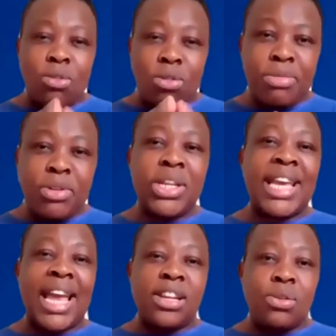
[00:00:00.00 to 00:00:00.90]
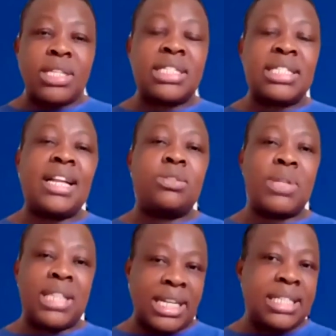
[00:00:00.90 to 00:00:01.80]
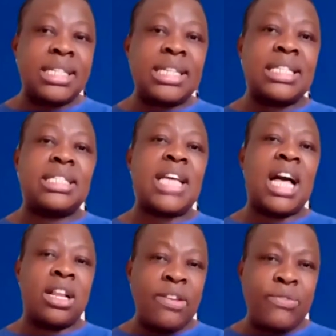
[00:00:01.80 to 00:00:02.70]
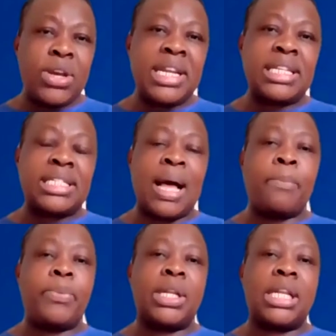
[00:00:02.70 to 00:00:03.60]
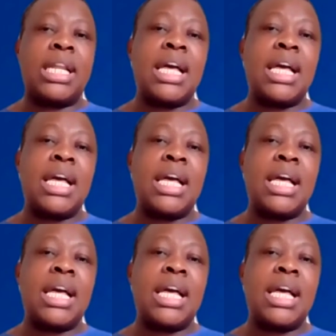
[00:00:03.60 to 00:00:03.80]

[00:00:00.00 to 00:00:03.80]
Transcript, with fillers: with residents. I'll give you an example.